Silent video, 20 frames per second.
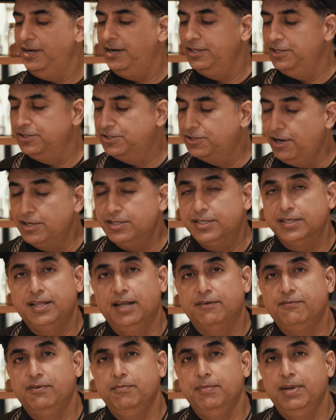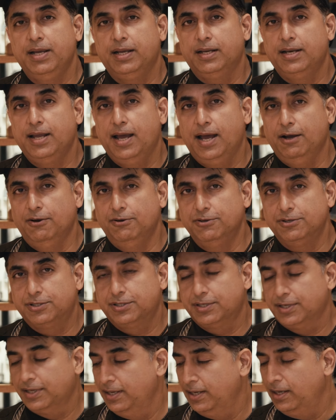are the sauces that we make
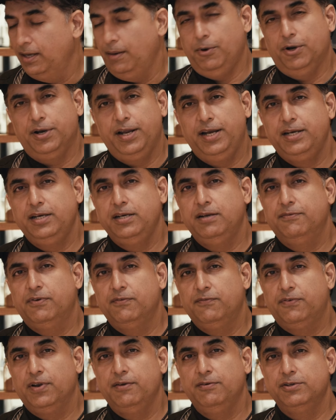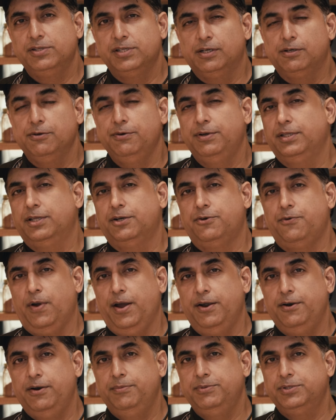in-house. About 18 different flavors, including the
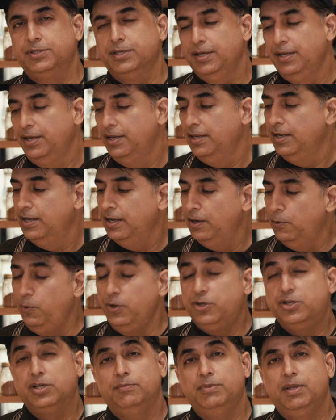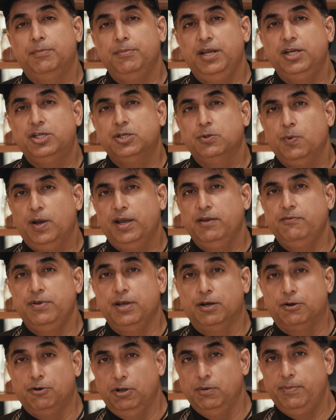dry rubs. We ship them nationwide
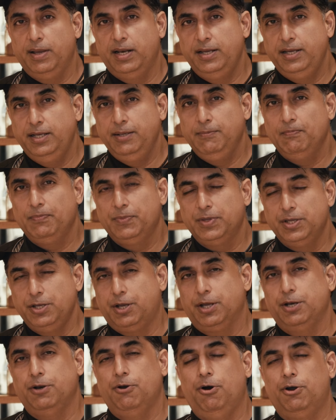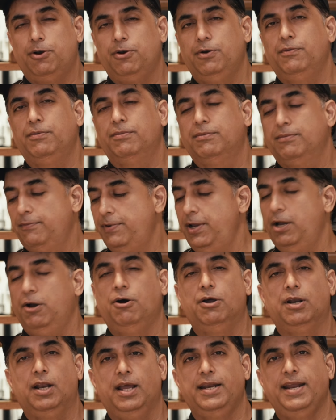via Goldbelly. You can order via
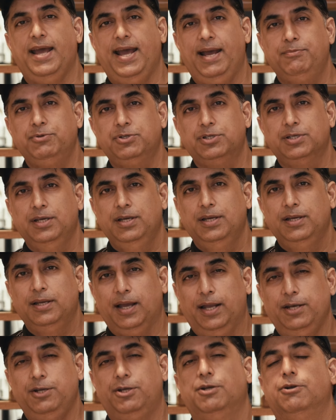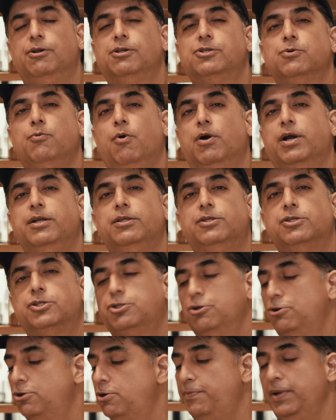online apps, and you can also walk into the
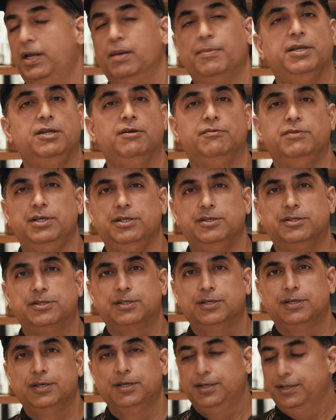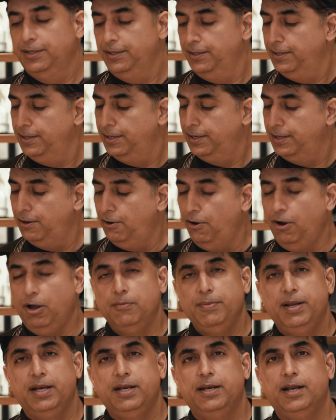store to pick up any of these.
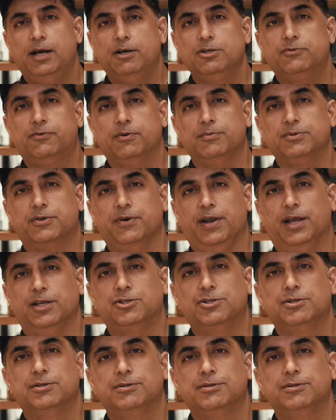All made in-house from scratch.